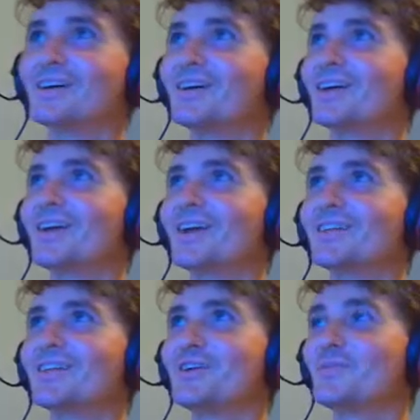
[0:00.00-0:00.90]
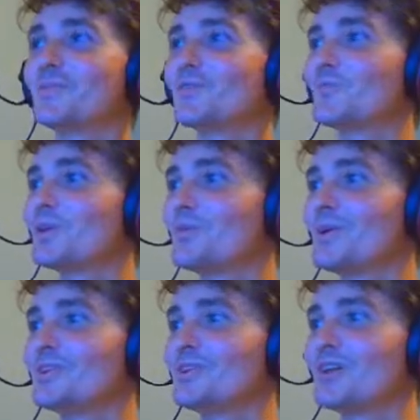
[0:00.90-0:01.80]
All right, I think we're pretty
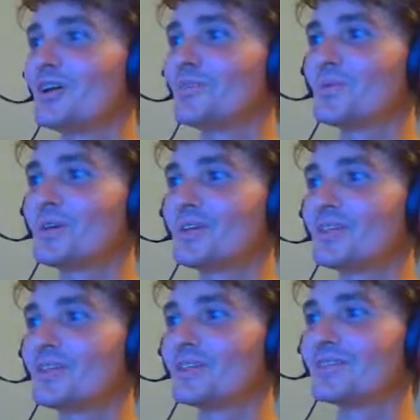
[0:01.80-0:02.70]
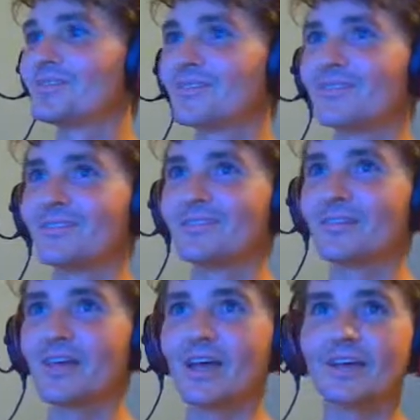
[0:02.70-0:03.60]
much done with
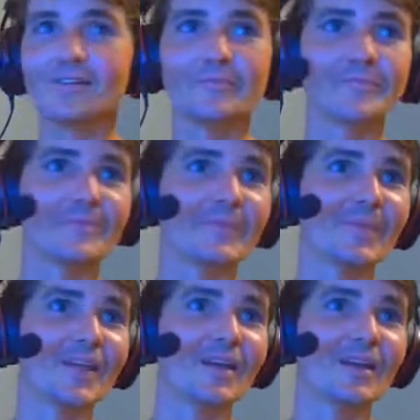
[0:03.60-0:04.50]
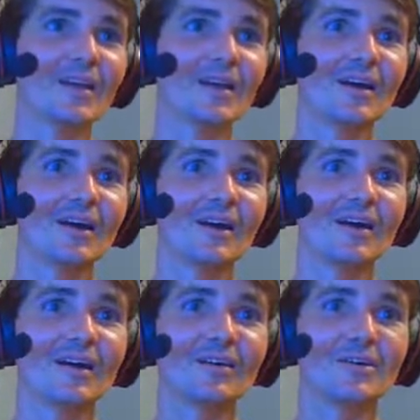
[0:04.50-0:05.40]
that.
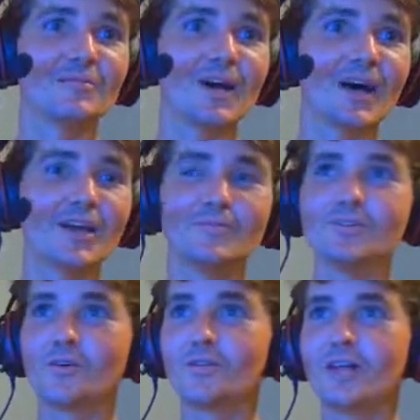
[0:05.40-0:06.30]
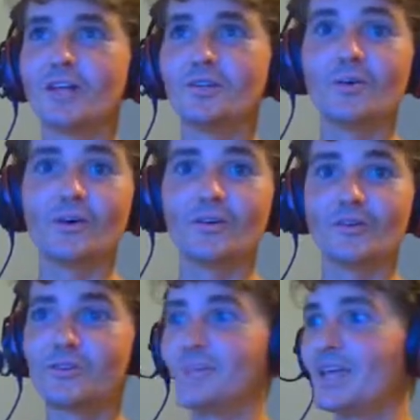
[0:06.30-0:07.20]
Um, I am so glad you all
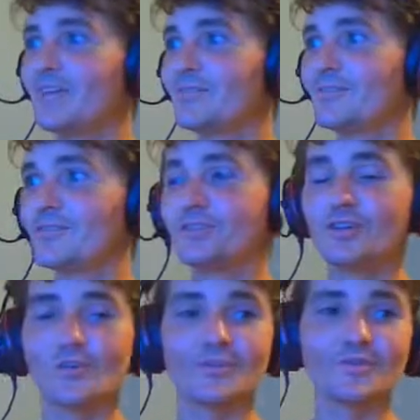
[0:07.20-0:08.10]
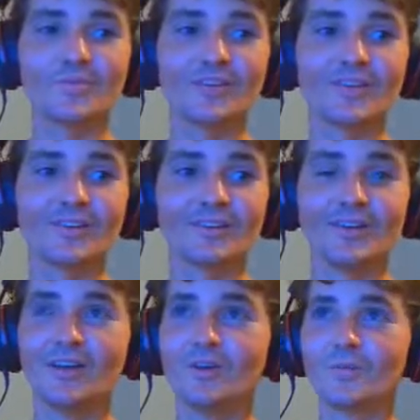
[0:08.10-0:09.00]
could make it to the show this week.
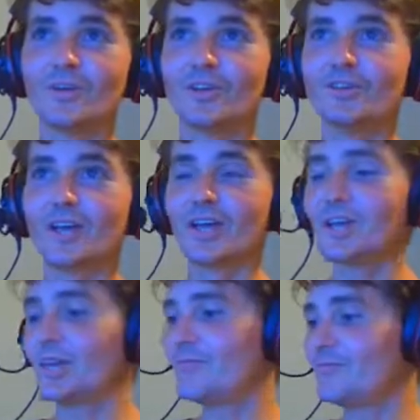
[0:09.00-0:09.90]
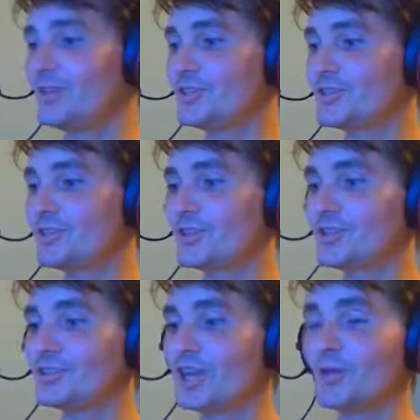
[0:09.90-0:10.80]
We're going to try and feature this
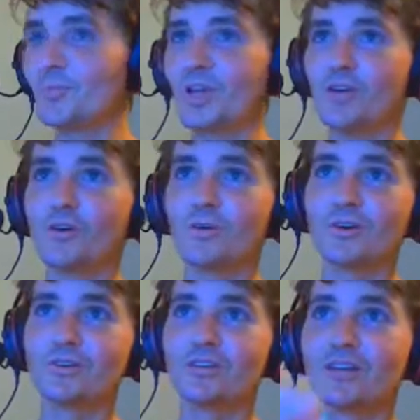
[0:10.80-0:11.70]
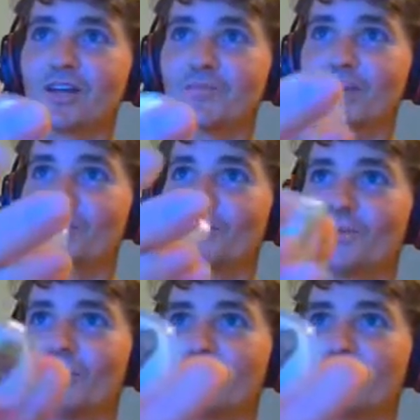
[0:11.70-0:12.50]
champagne quartz that I've been holding